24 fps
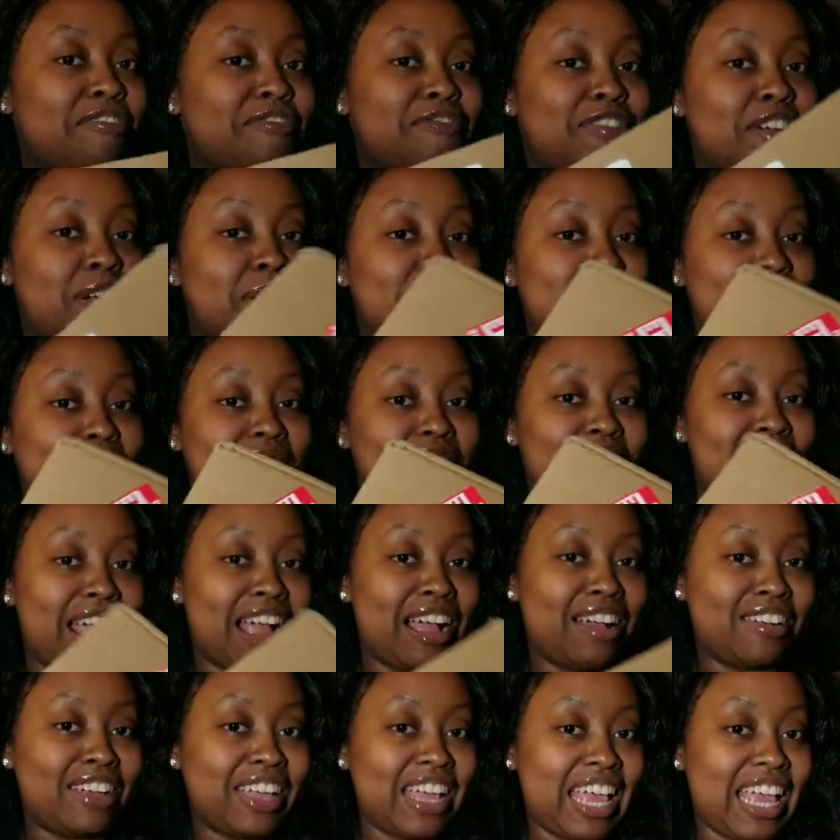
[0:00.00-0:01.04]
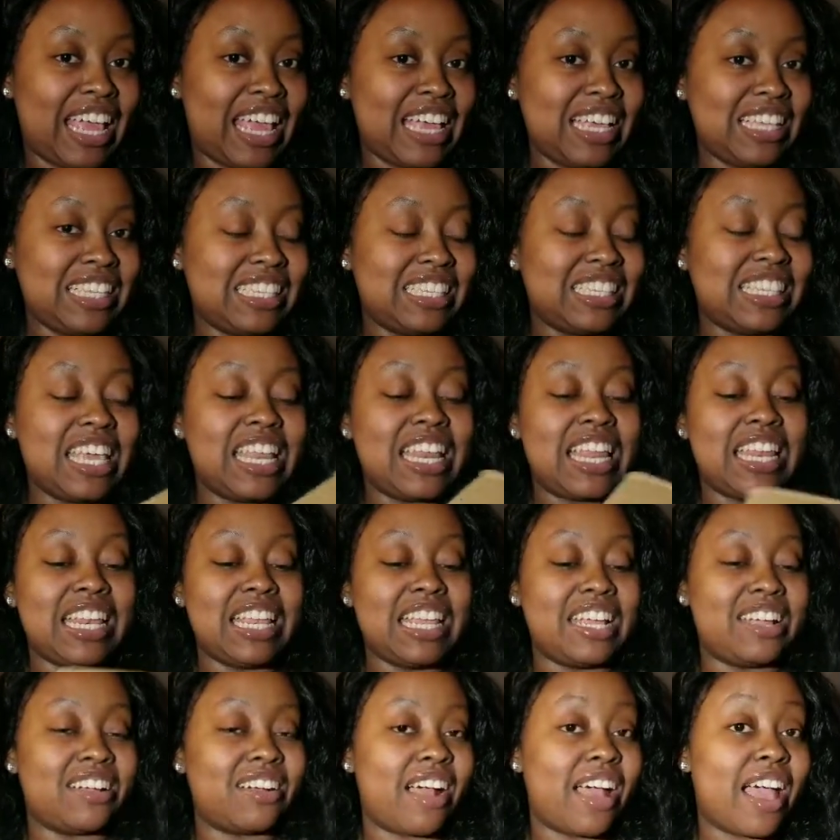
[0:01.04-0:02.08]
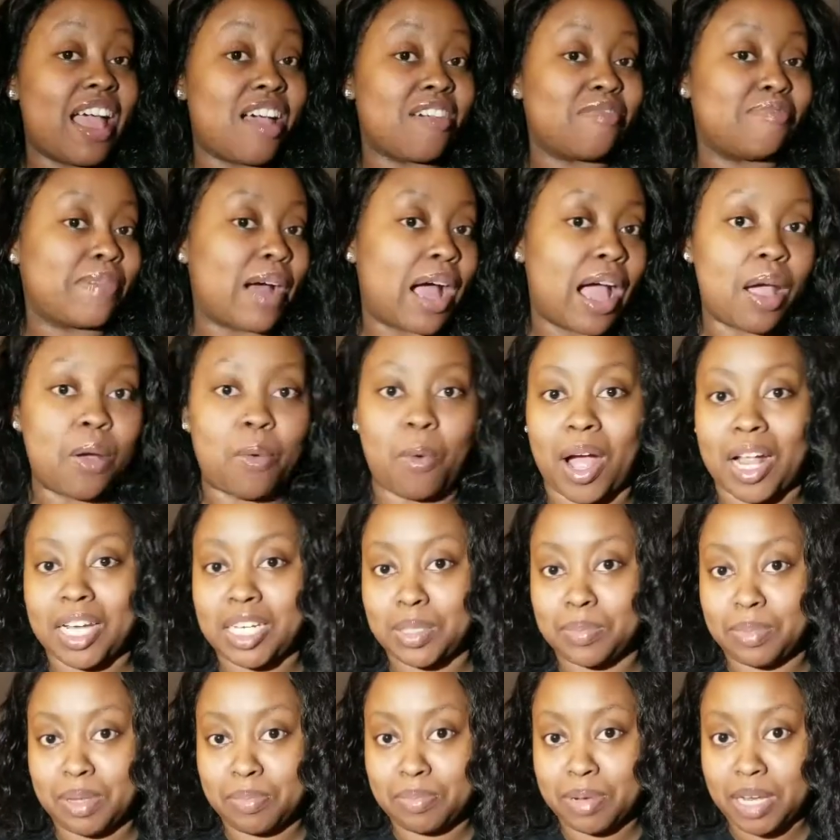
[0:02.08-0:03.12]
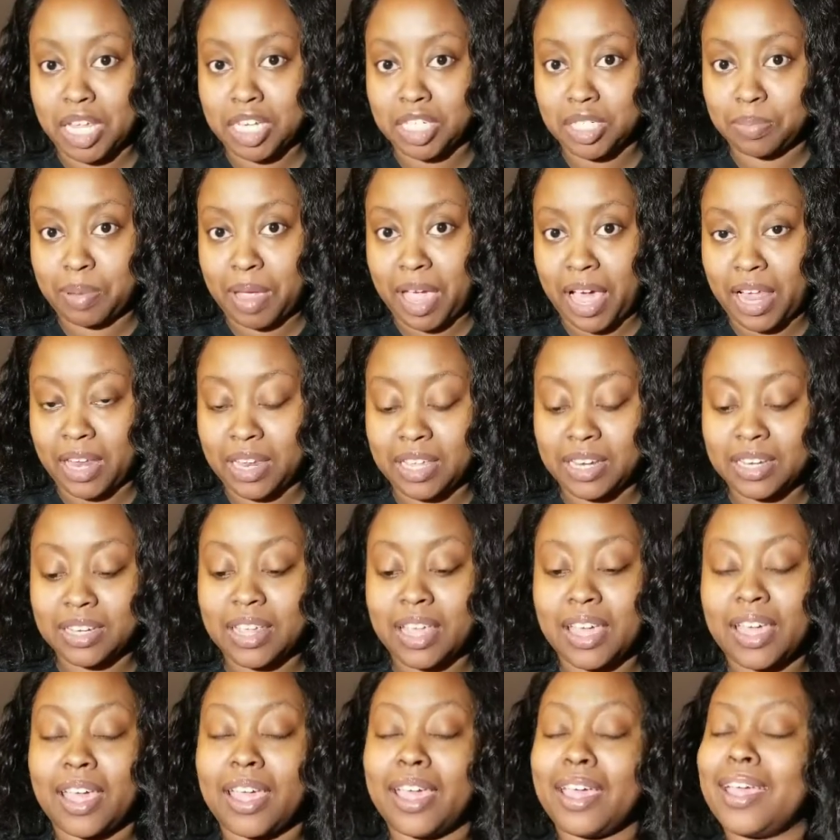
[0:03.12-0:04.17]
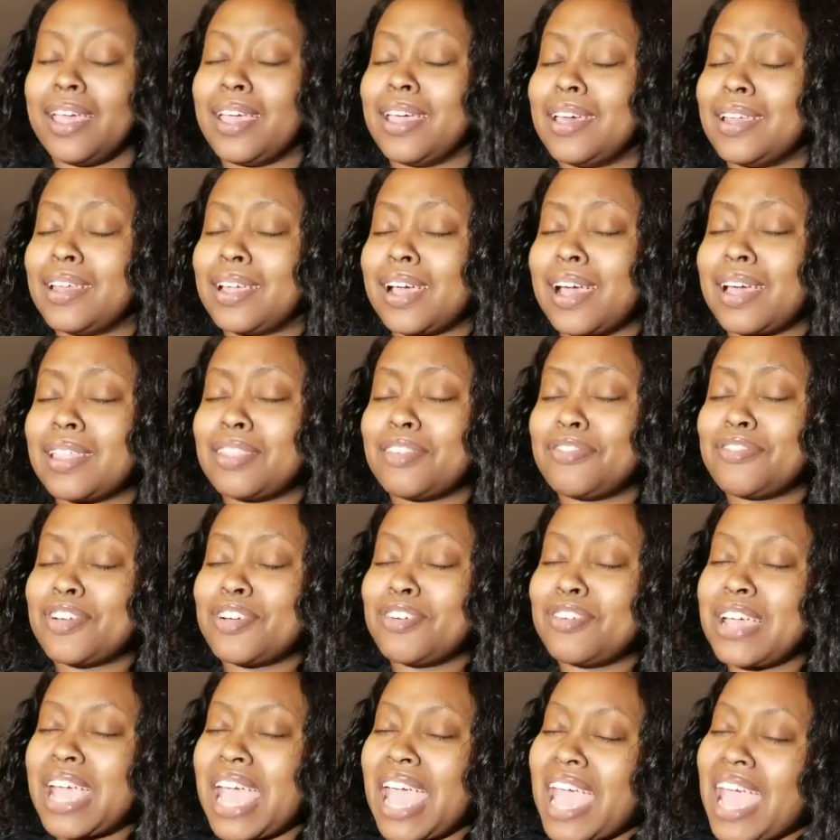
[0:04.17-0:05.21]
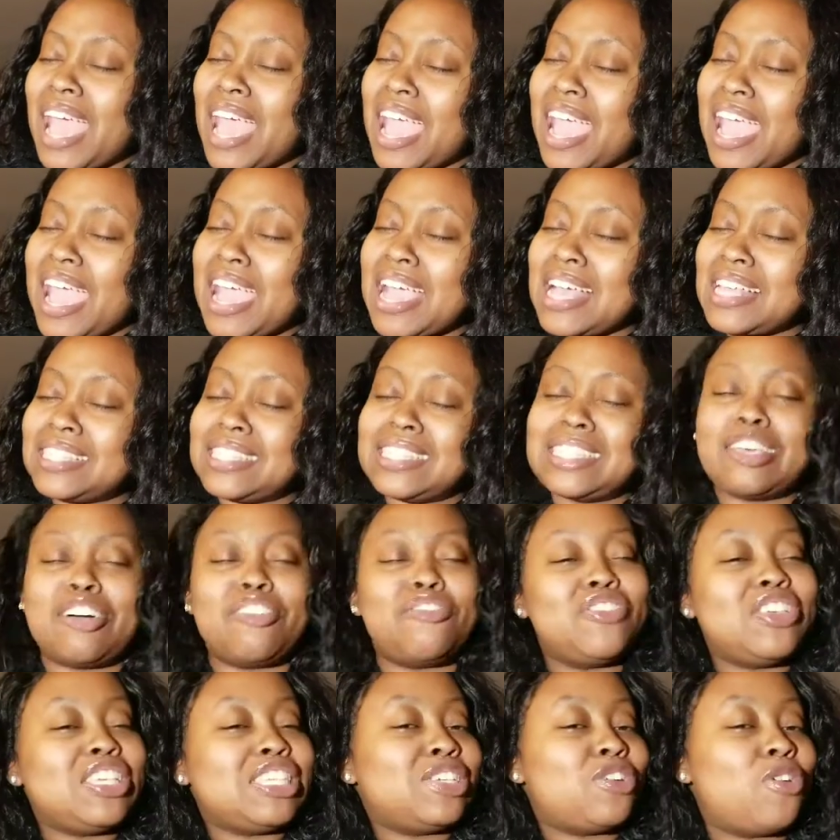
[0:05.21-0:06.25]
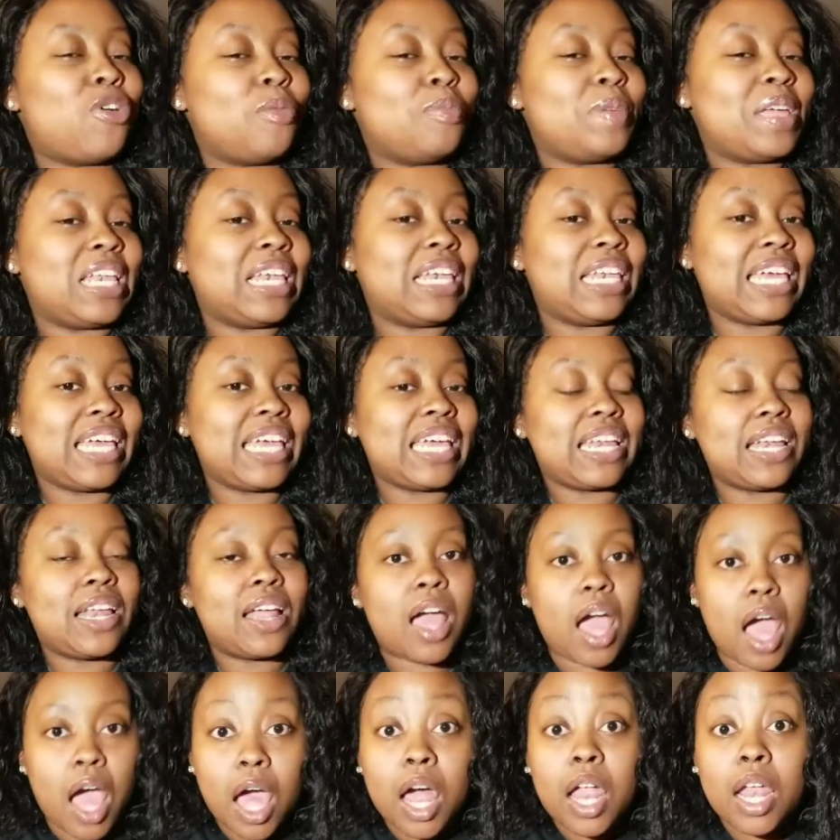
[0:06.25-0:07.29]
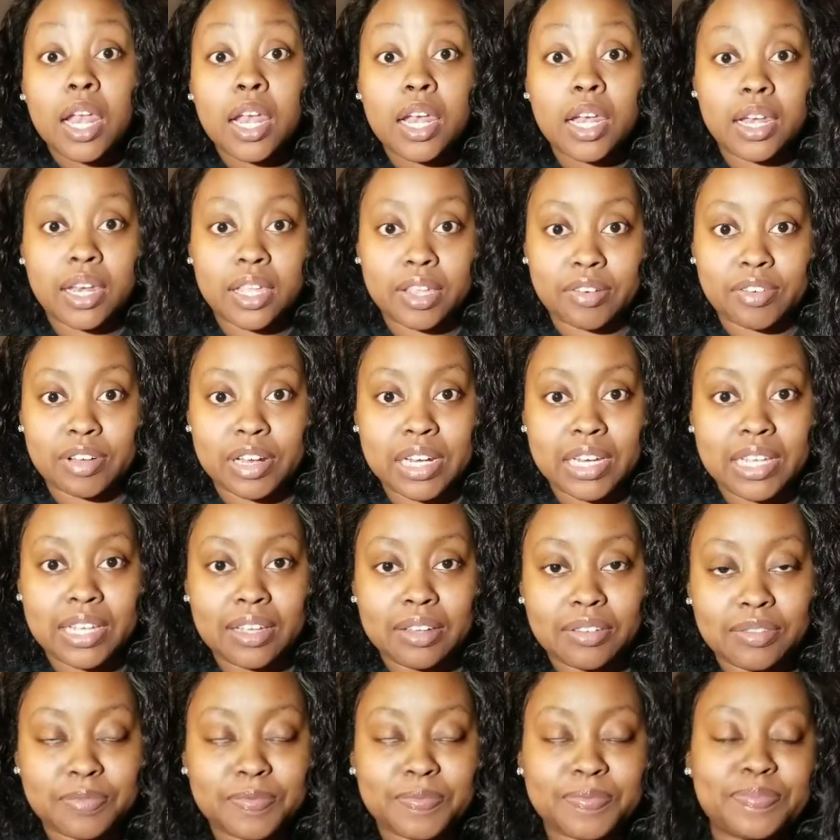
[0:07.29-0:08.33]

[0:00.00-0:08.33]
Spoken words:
from Crown Case, and in here I have my Watch Me Blush palette, and I got the phone case. Sophie's gonna be lit, literally.